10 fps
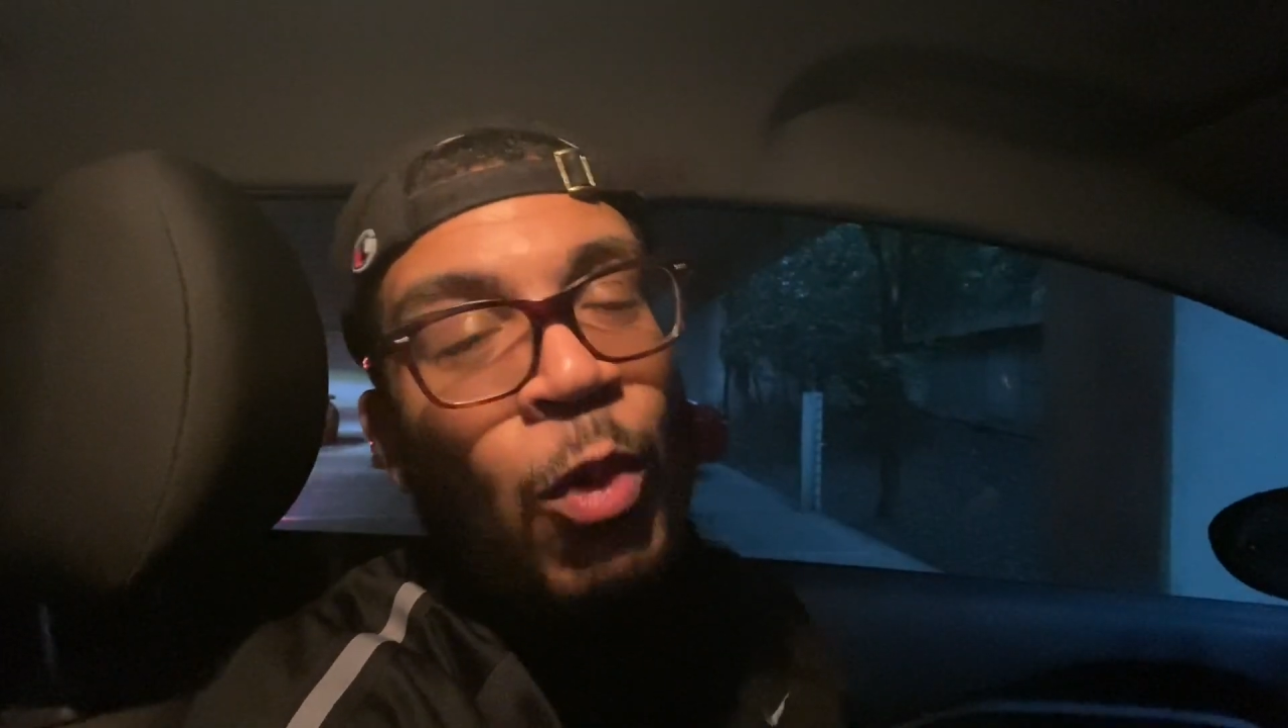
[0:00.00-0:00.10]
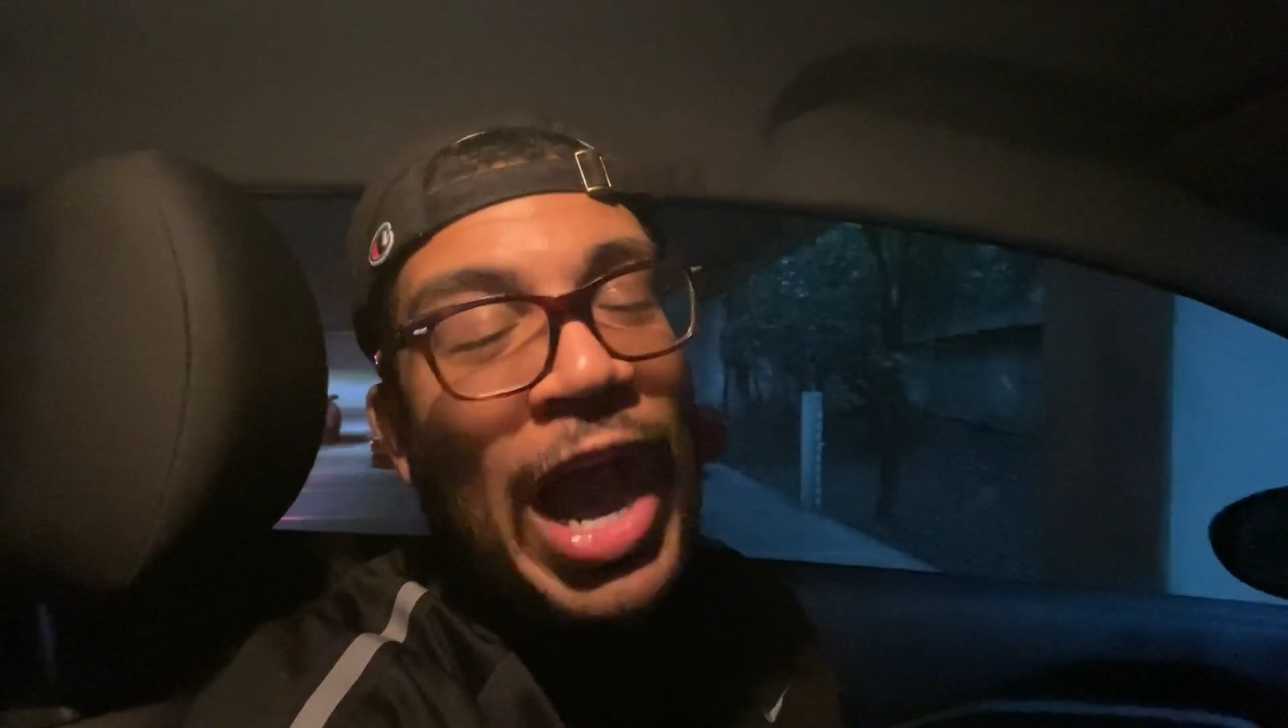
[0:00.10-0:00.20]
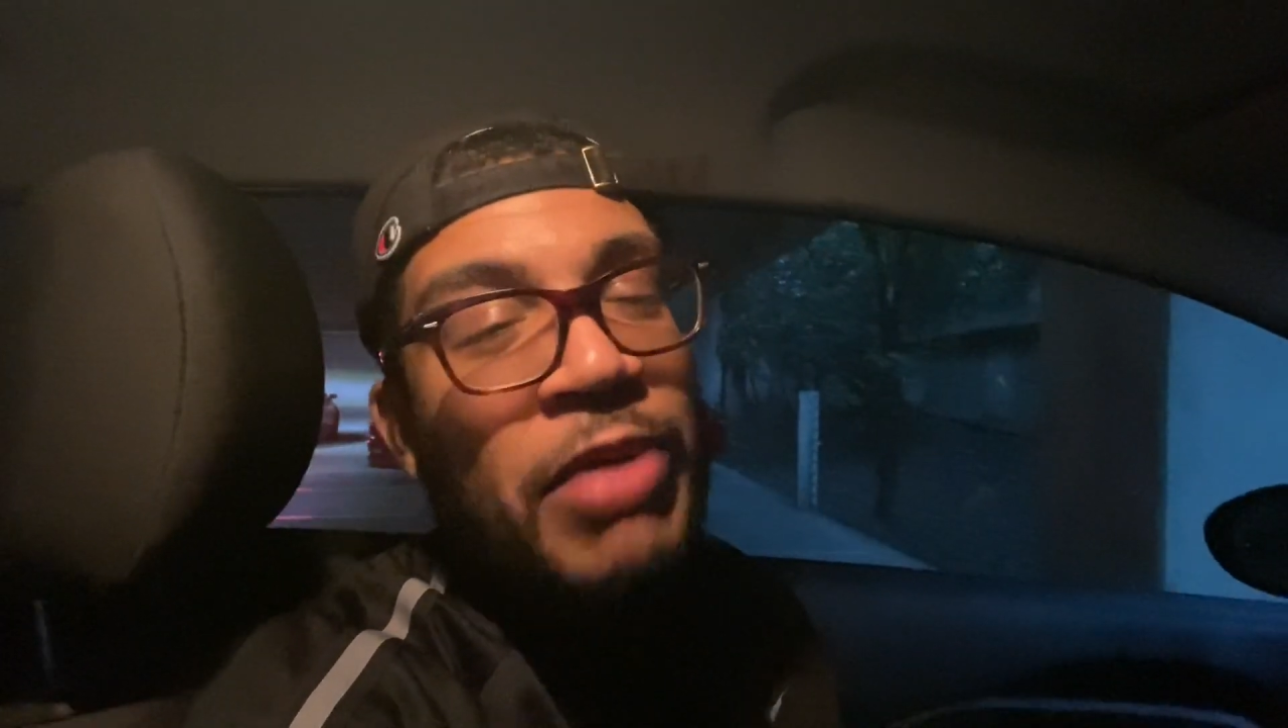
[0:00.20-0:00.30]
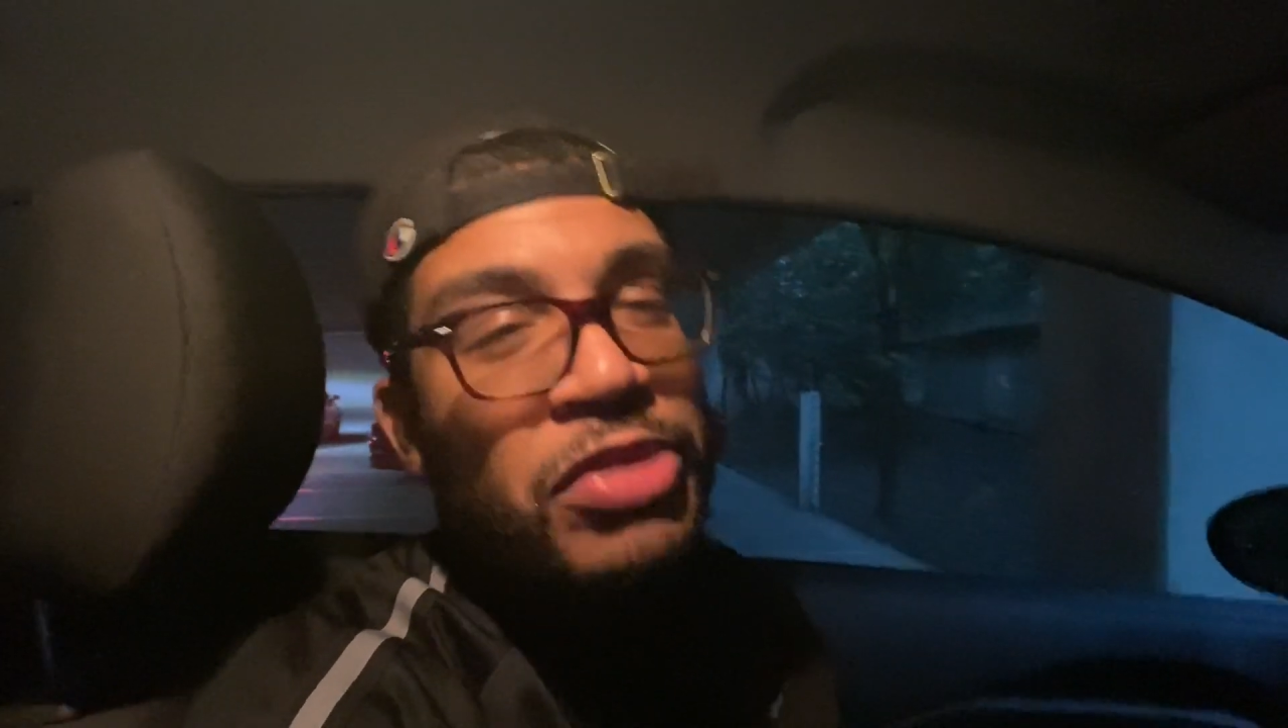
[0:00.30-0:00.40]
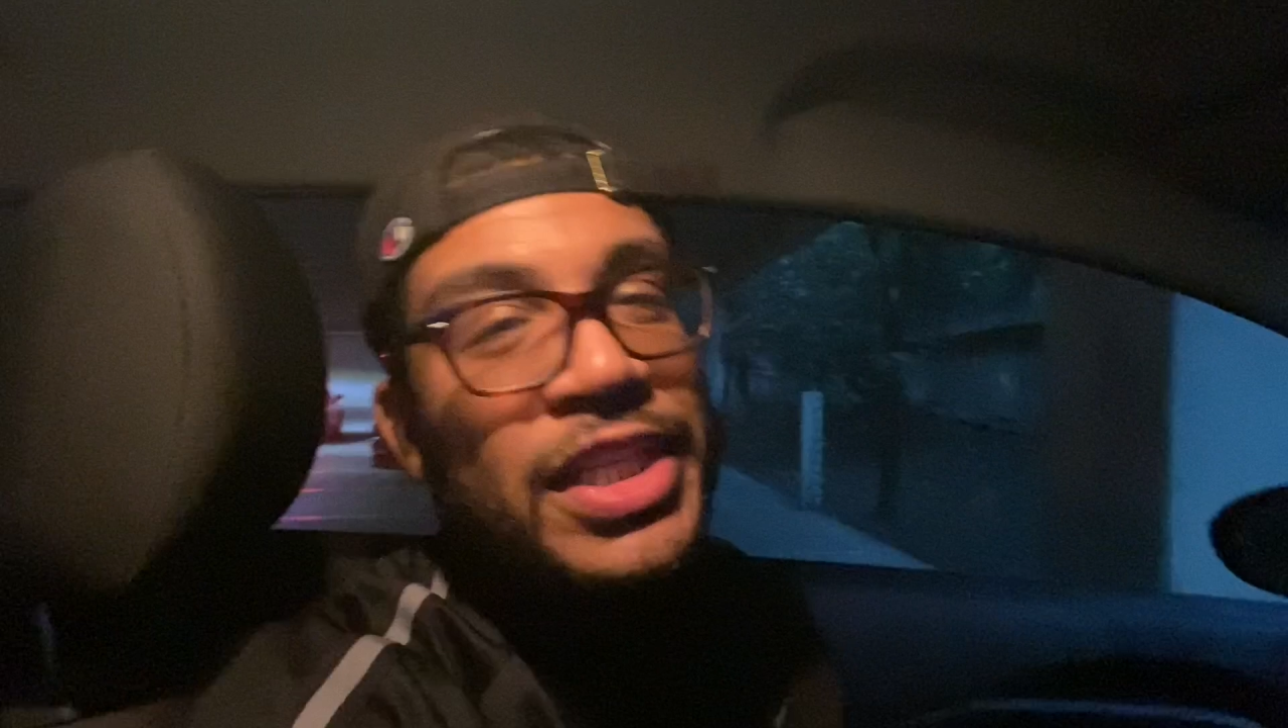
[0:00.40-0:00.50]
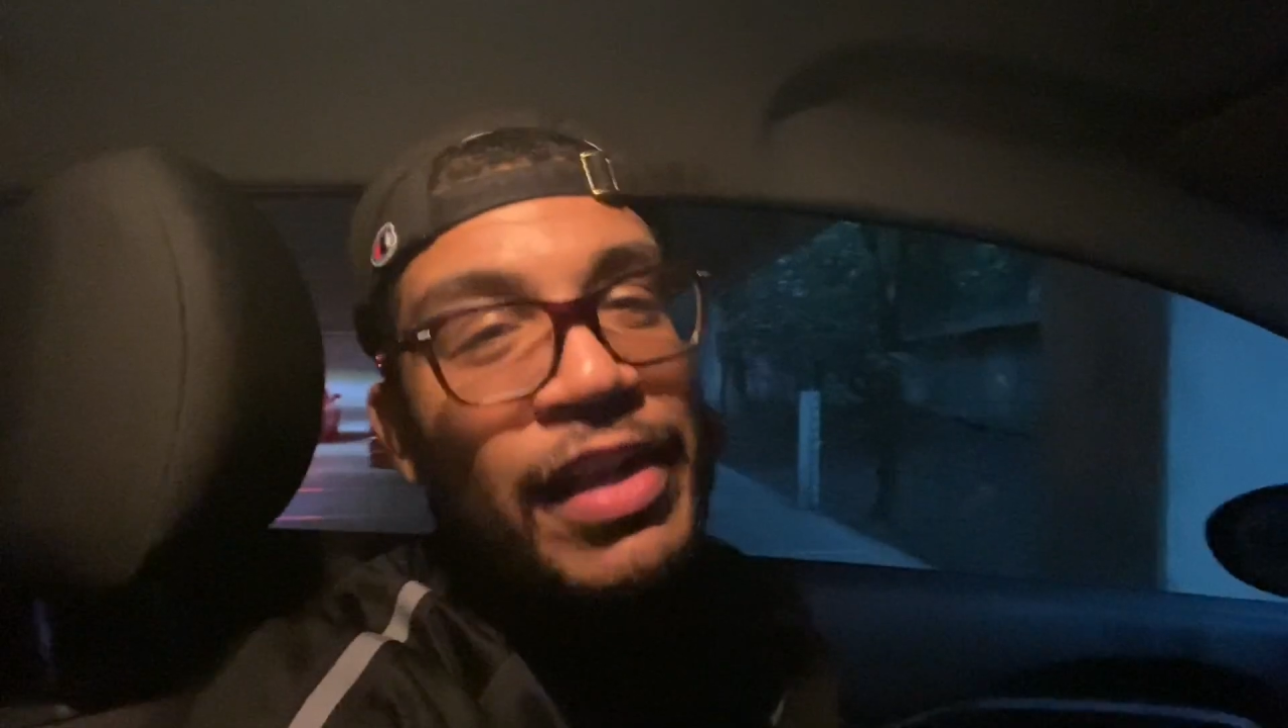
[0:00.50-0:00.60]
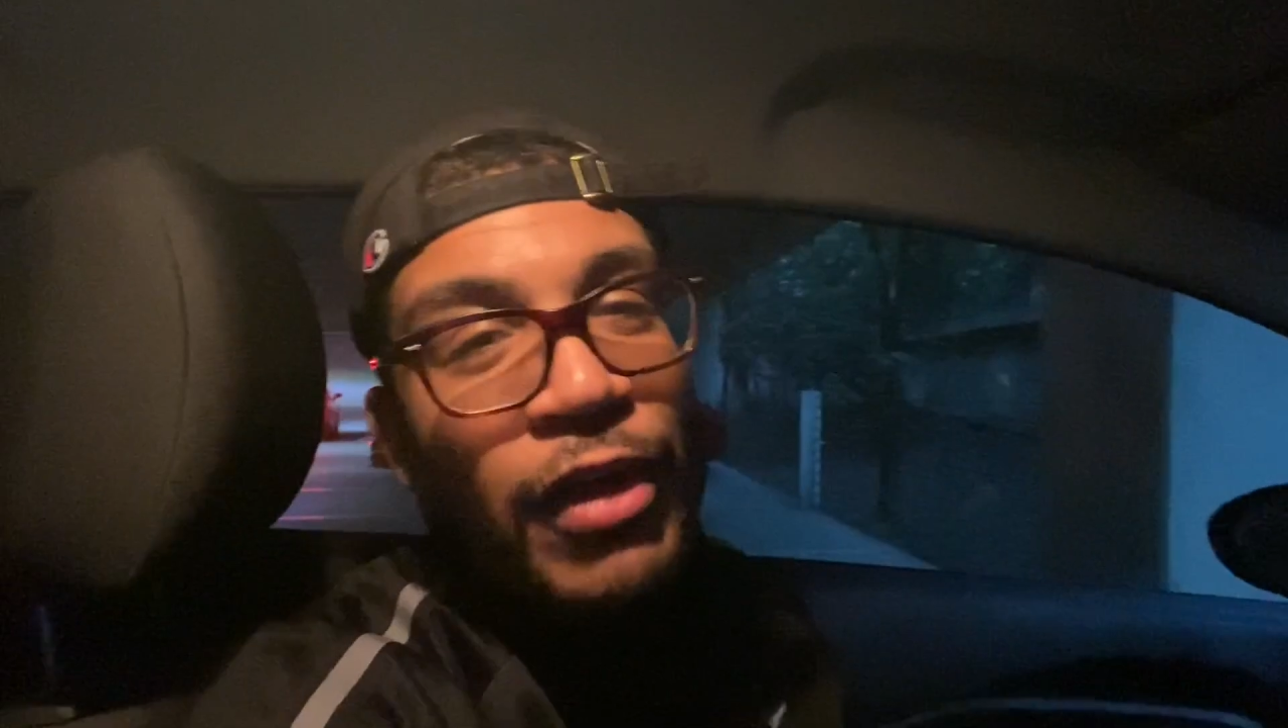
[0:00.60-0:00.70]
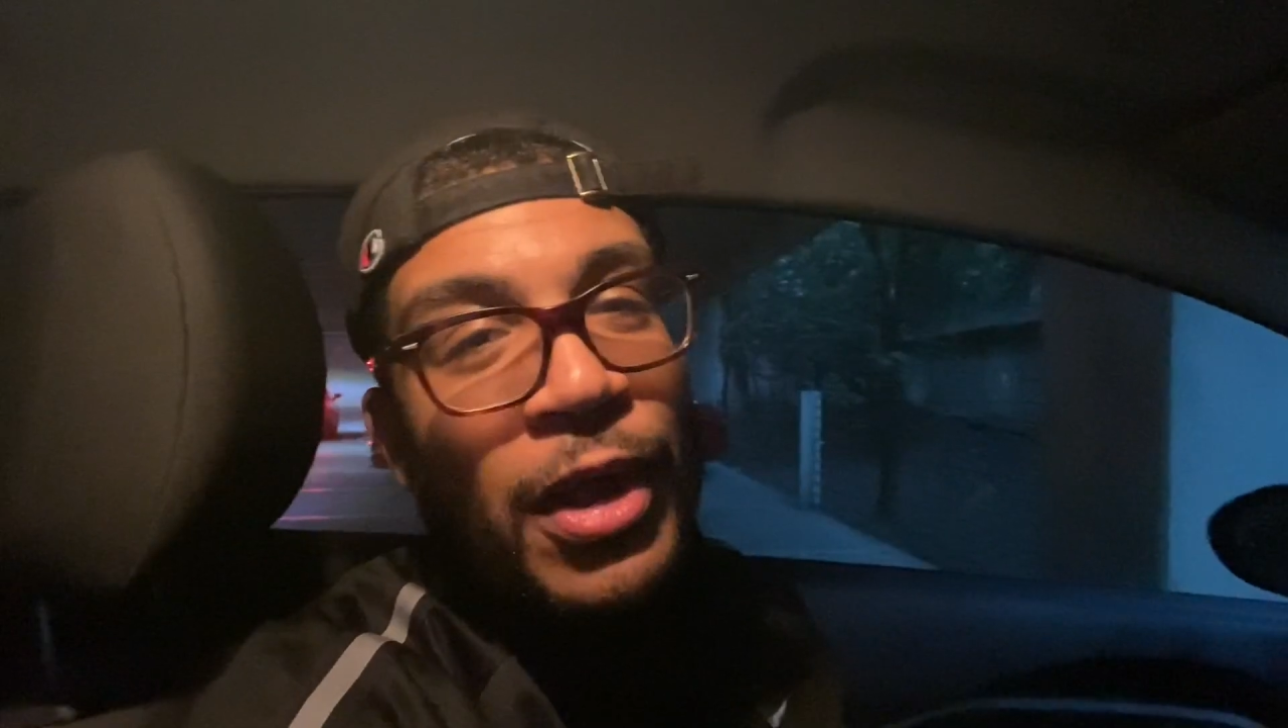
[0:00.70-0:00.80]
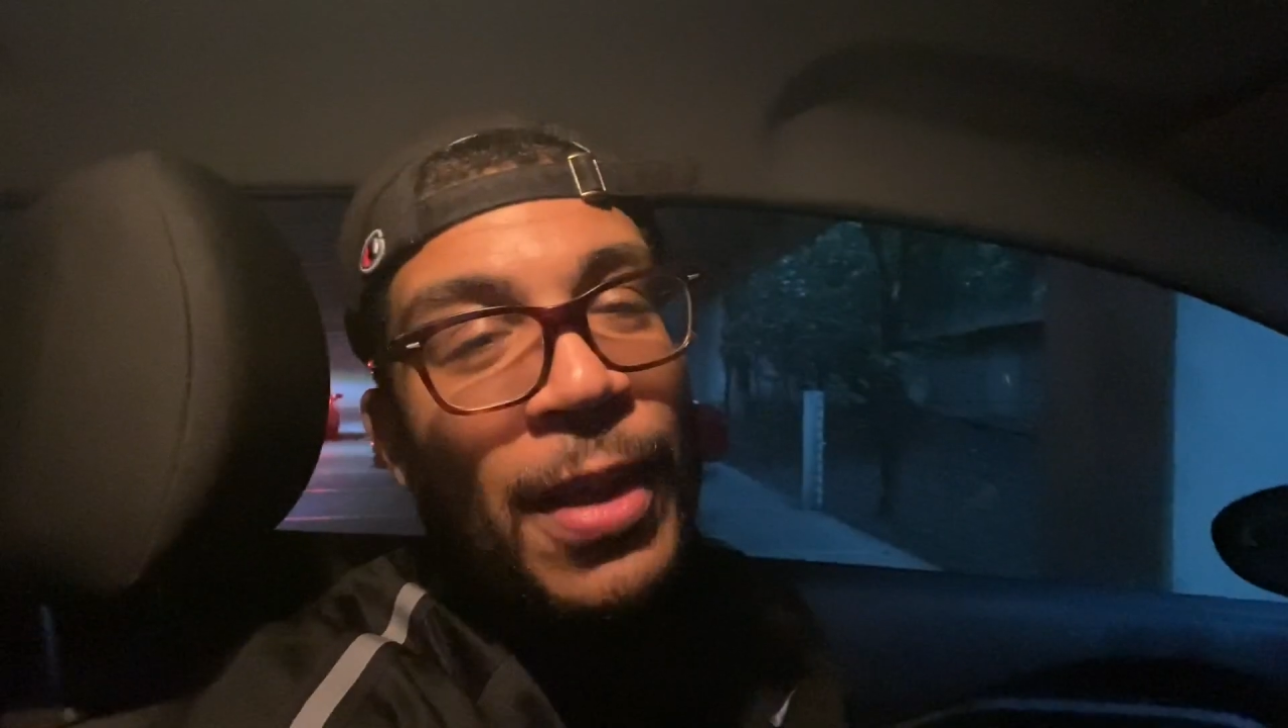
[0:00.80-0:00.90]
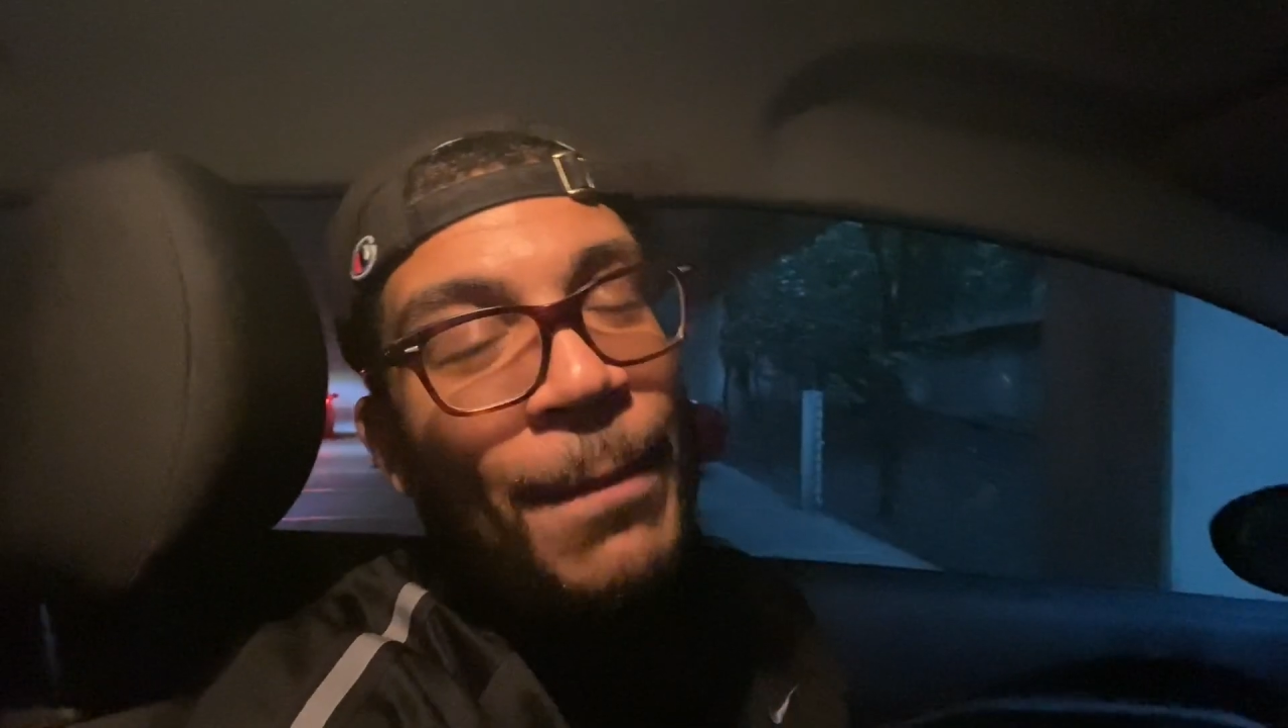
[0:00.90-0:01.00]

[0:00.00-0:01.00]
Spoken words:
wide receiver